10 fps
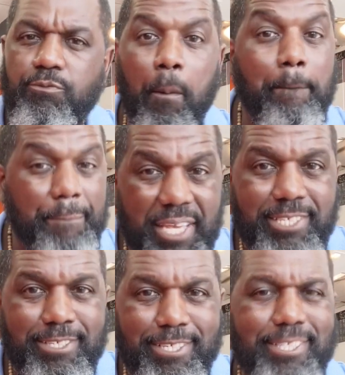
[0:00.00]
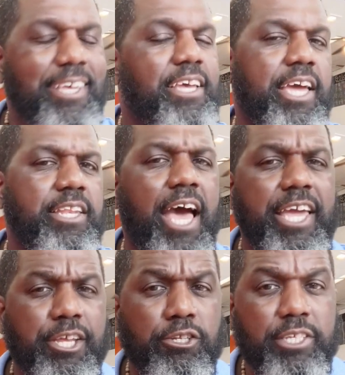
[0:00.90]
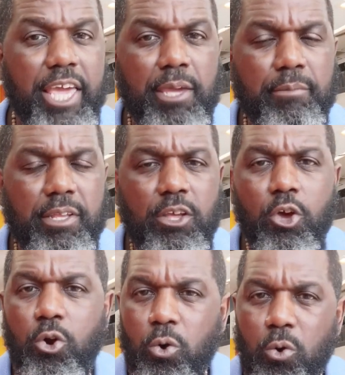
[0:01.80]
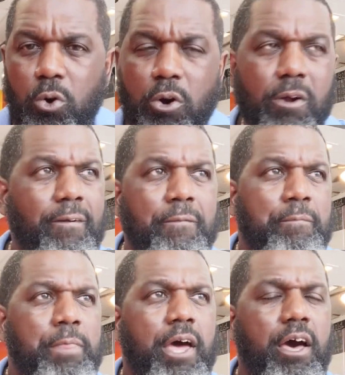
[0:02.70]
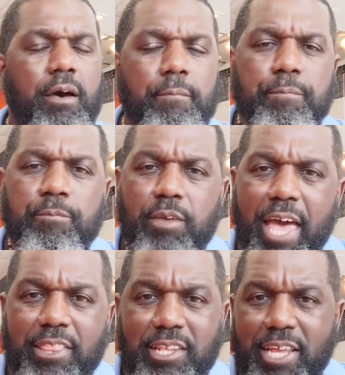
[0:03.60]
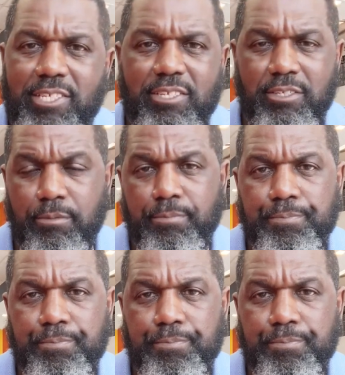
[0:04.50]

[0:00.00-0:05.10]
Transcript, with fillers: from business and not entertainment or um, athleticism.